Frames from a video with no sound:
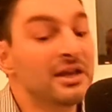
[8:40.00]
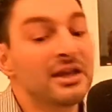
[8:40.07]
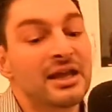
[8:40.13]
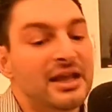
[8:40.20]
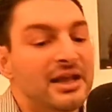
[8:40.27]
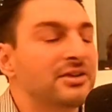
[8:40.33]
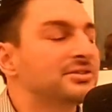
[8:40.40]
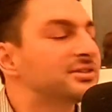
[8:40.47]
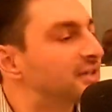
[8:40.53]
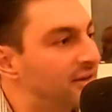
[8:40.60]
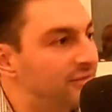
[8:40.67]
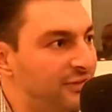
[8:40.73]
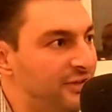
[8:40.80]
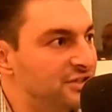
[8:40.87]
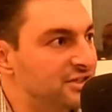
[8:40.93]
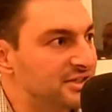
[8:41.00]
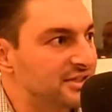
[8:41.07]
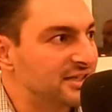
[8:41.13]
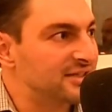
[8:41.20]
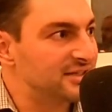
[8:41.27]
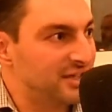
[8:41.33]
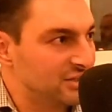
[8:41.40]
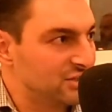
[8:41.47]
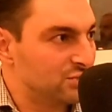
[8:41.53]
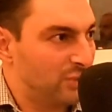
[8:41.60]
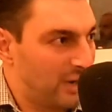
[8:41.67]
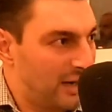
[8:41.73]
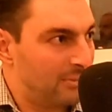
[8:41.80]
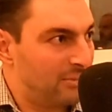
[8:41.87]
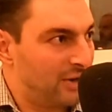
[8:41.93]
Here's the deficiencies. Here's
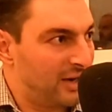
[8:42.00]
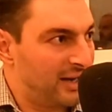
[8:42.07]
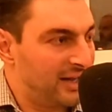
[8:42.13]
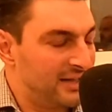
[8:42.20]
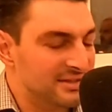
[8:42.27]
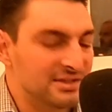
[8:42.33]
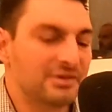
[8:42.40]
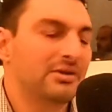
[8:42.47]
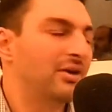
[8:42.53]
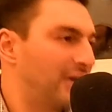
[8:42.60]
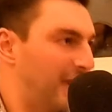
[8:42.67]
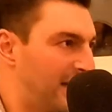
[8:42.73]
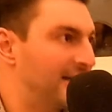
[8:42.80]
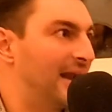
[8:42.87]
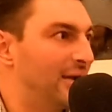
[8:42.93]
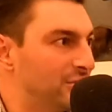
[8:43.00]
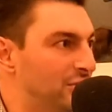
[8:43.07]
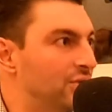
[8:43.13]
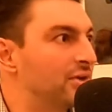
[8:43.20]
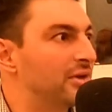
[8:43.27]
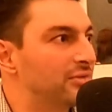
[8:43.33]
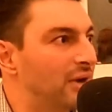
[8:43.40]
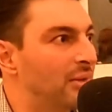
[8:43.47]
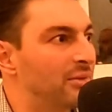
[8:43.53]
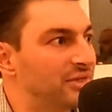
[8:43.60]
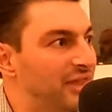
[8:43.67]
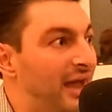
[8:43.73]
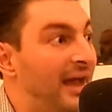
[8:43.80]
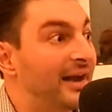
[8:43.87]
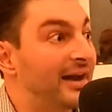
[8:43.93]
what I'm running into. Okay, now you can run with
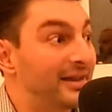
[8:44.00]
that, and